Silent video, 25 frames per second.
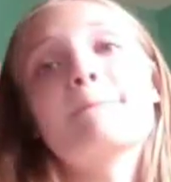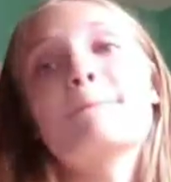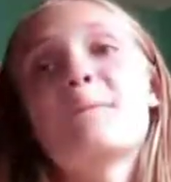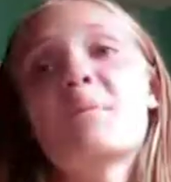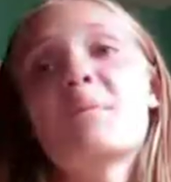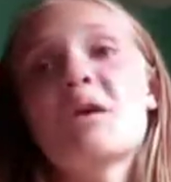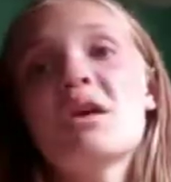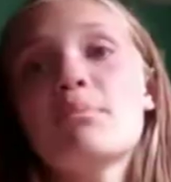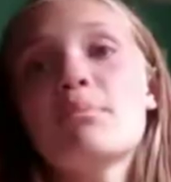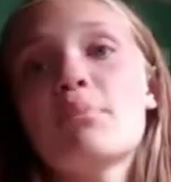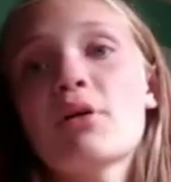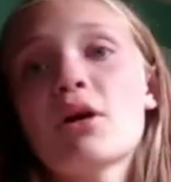
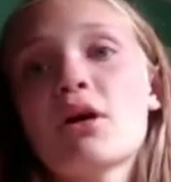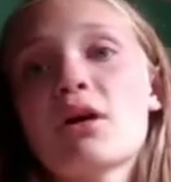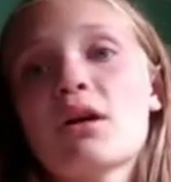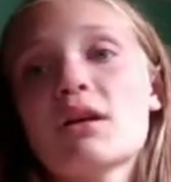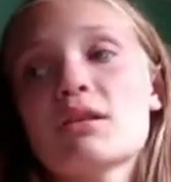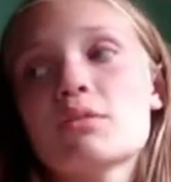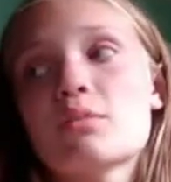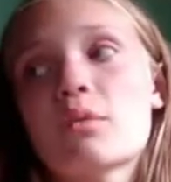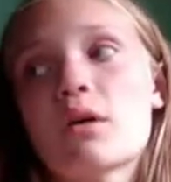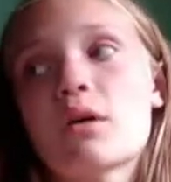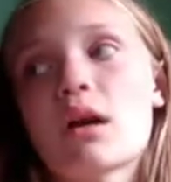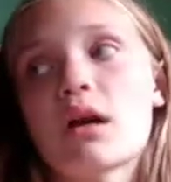Peeper
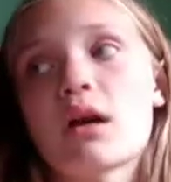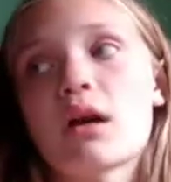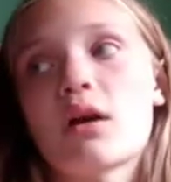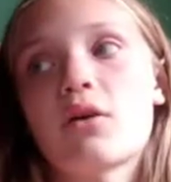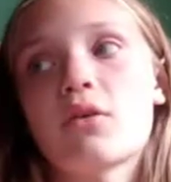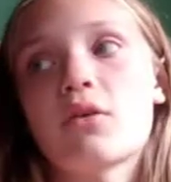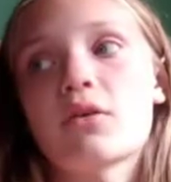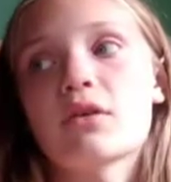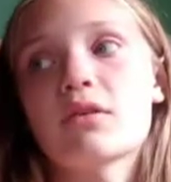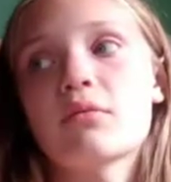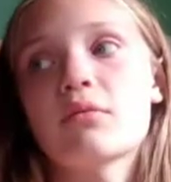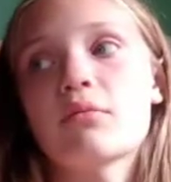is what I
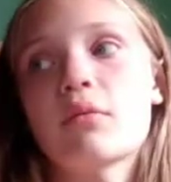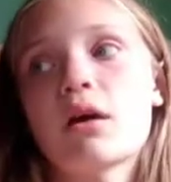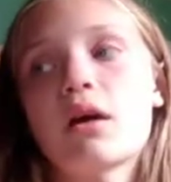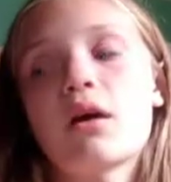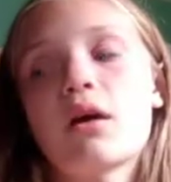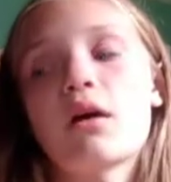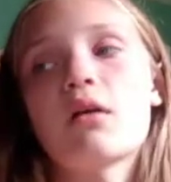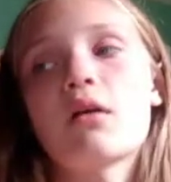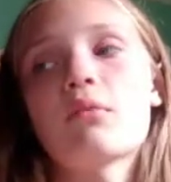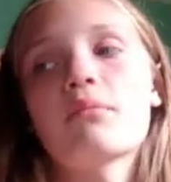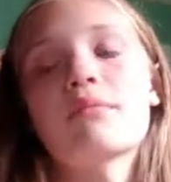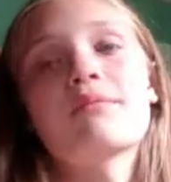called him.
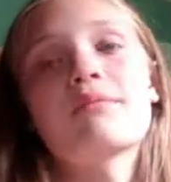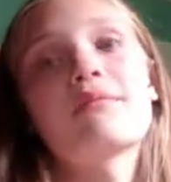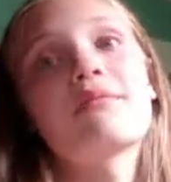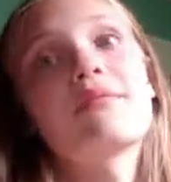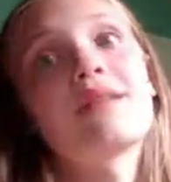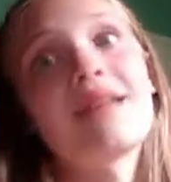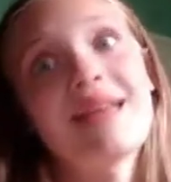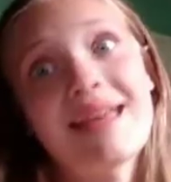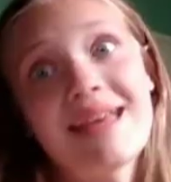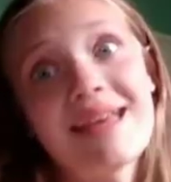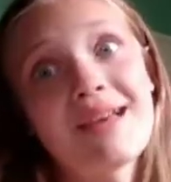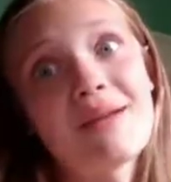Um,
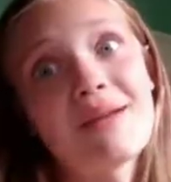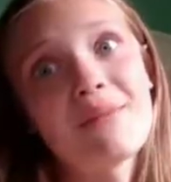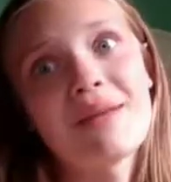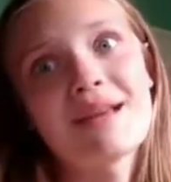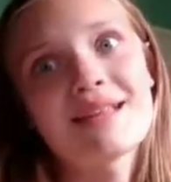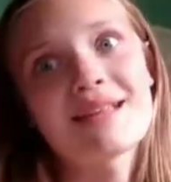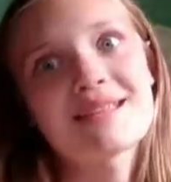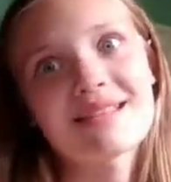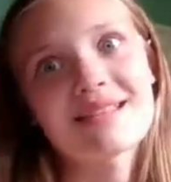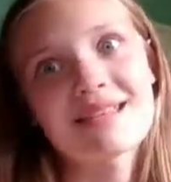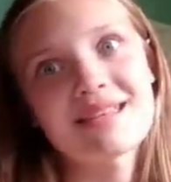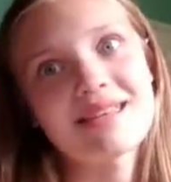him,
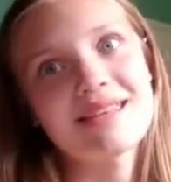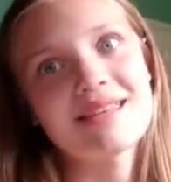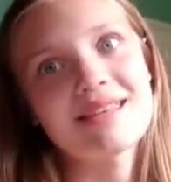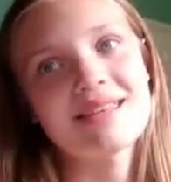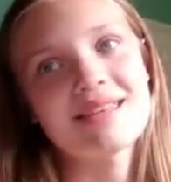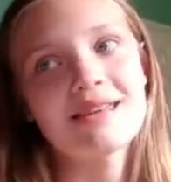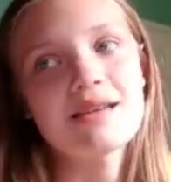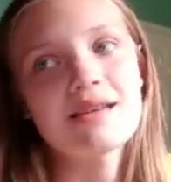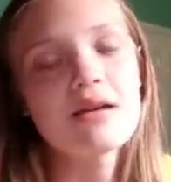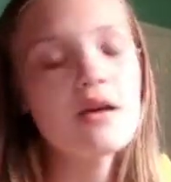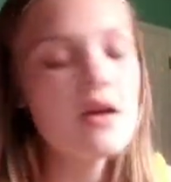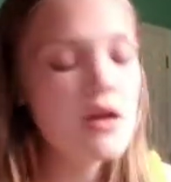it's a
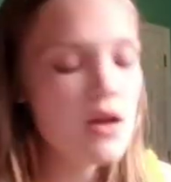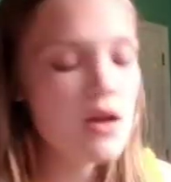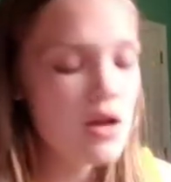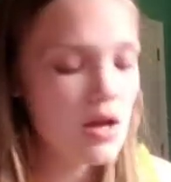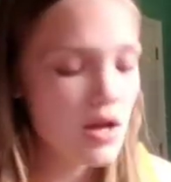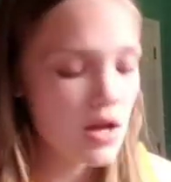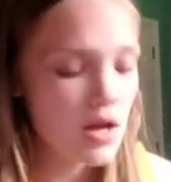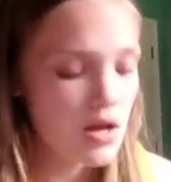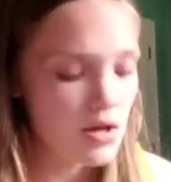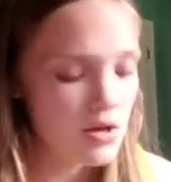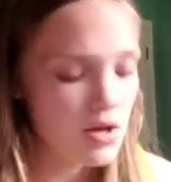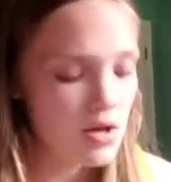he.
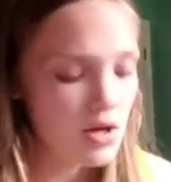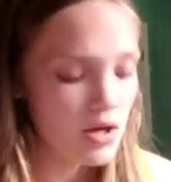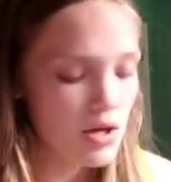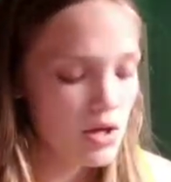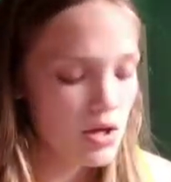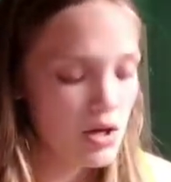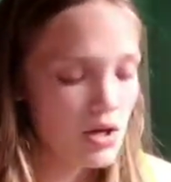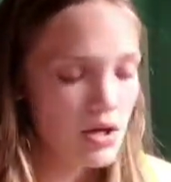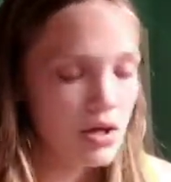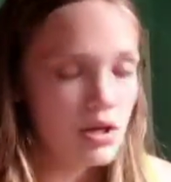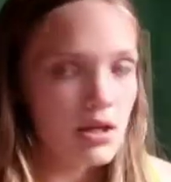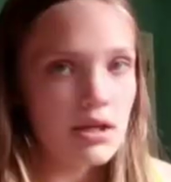
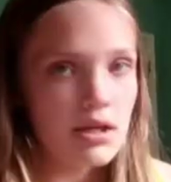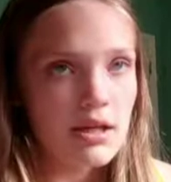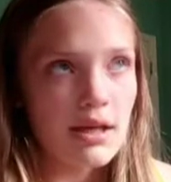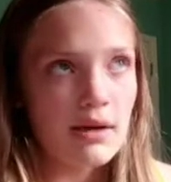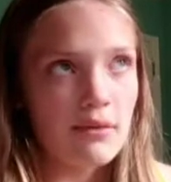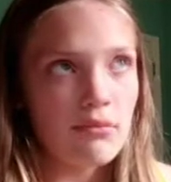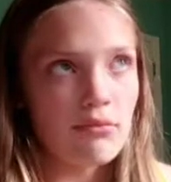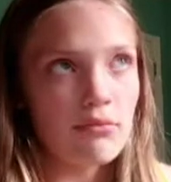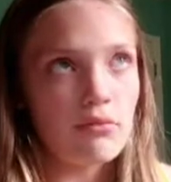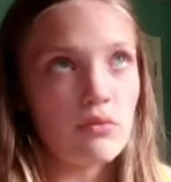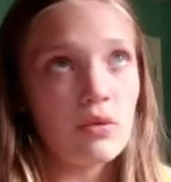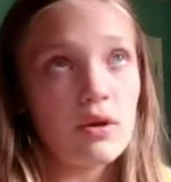
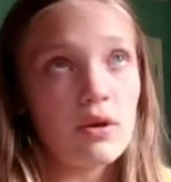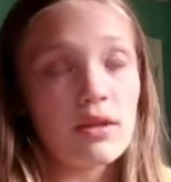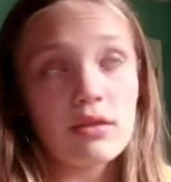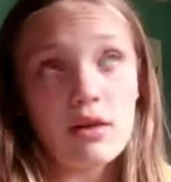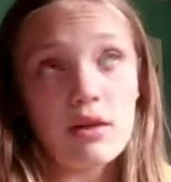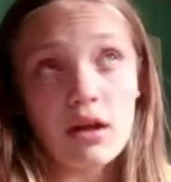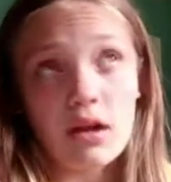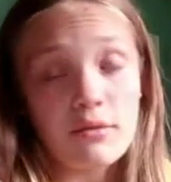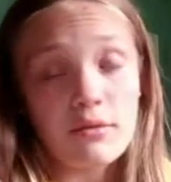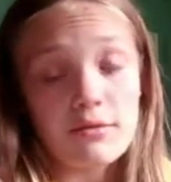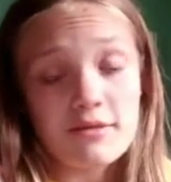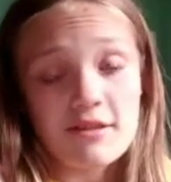It, we
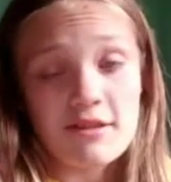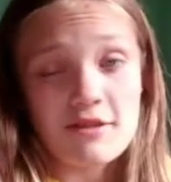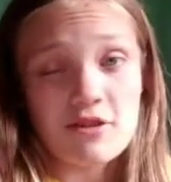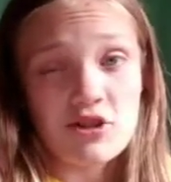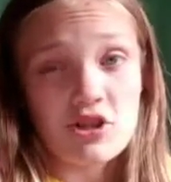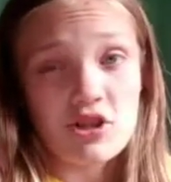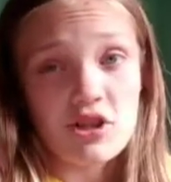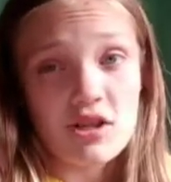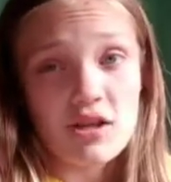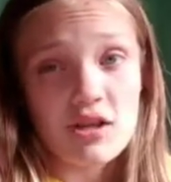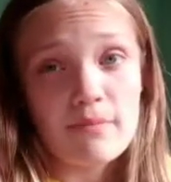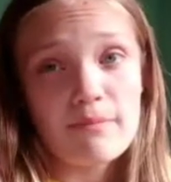thought it was a
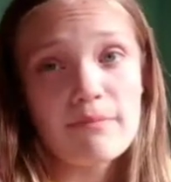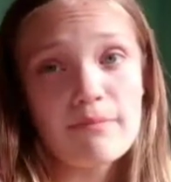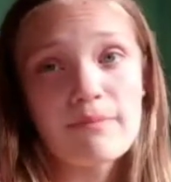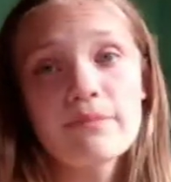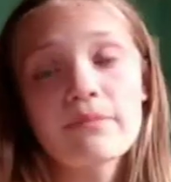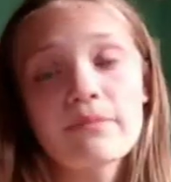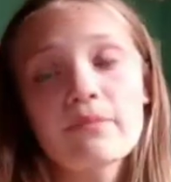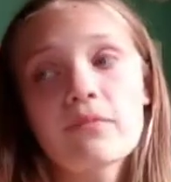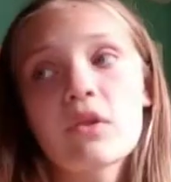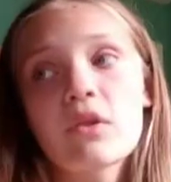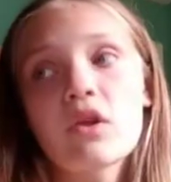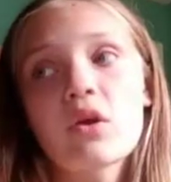she.
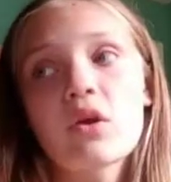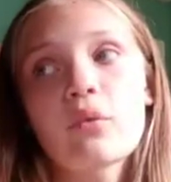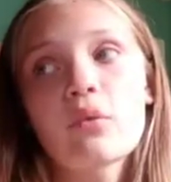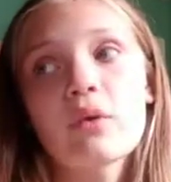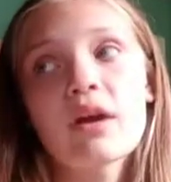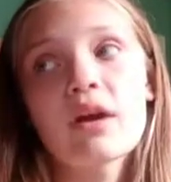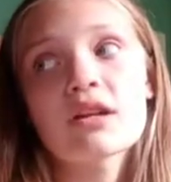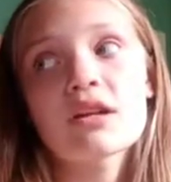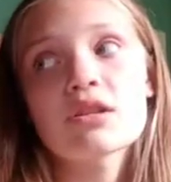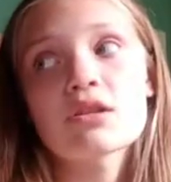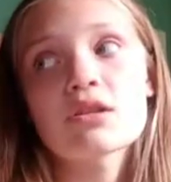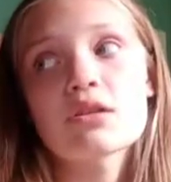We
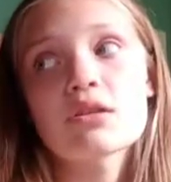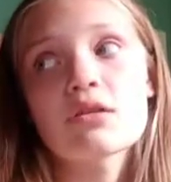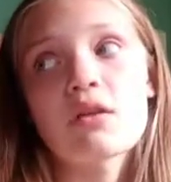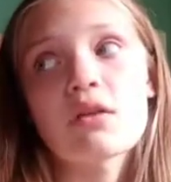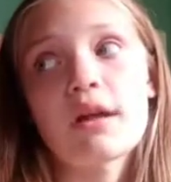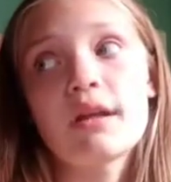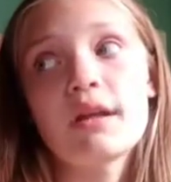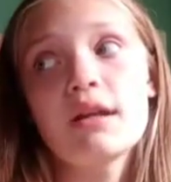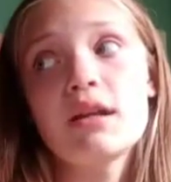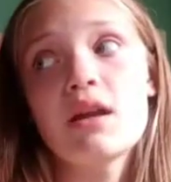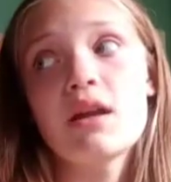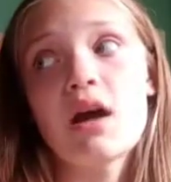actually
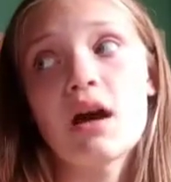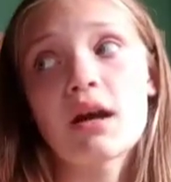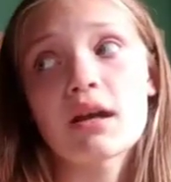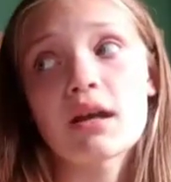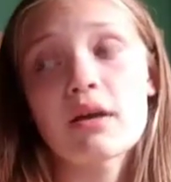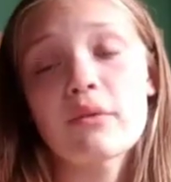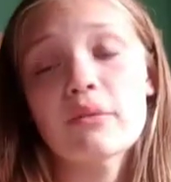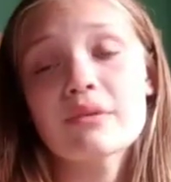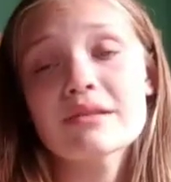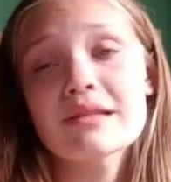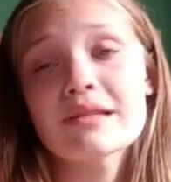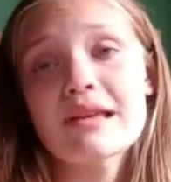thought
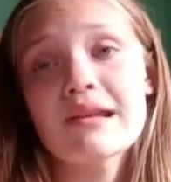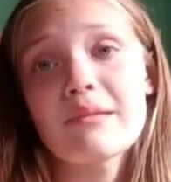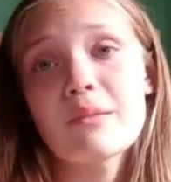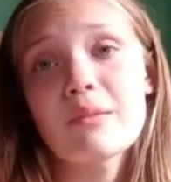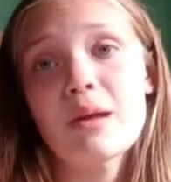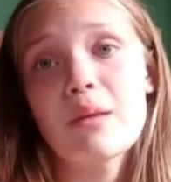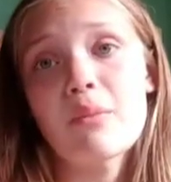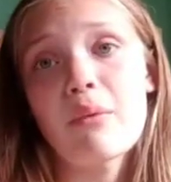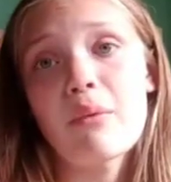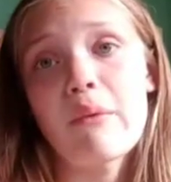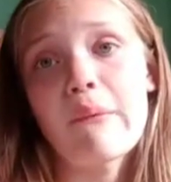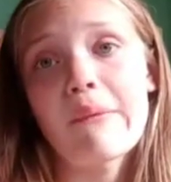Nugget was going to
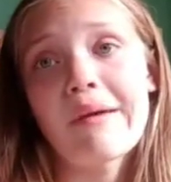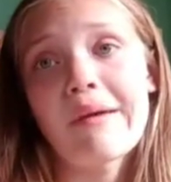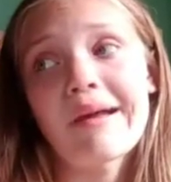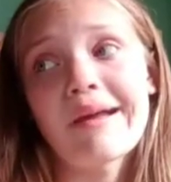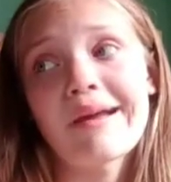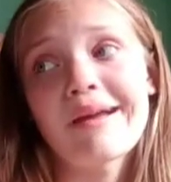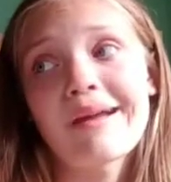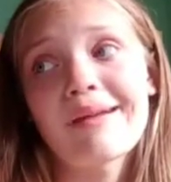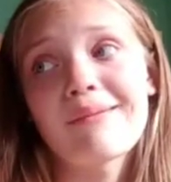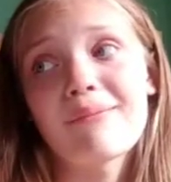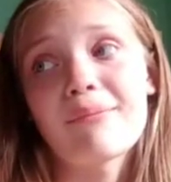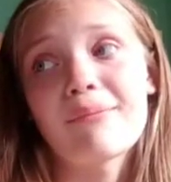be a
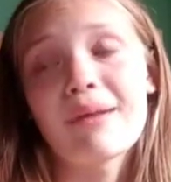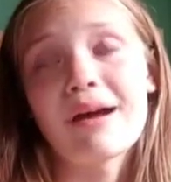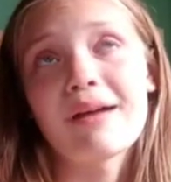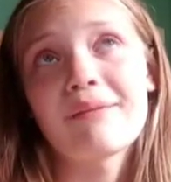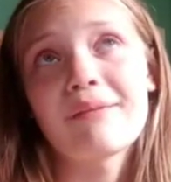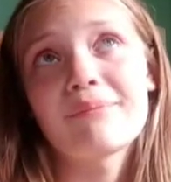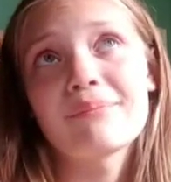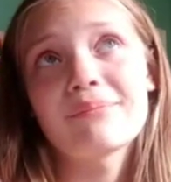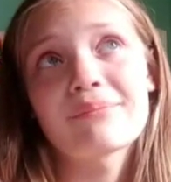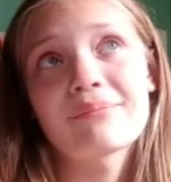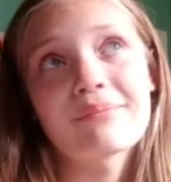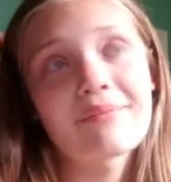boy, but
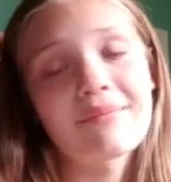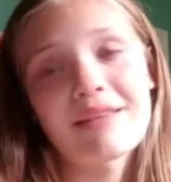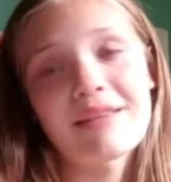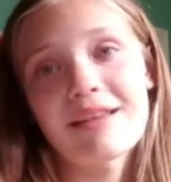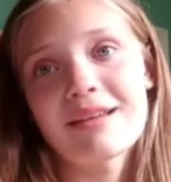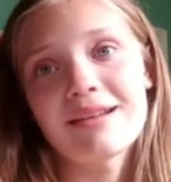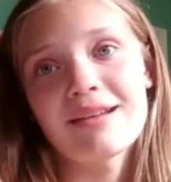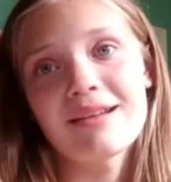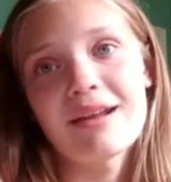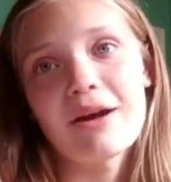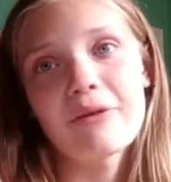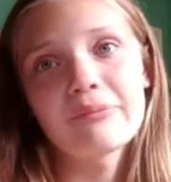
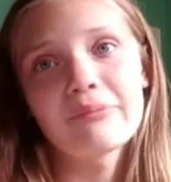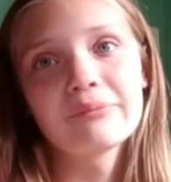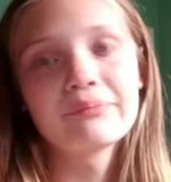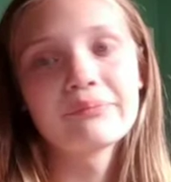no.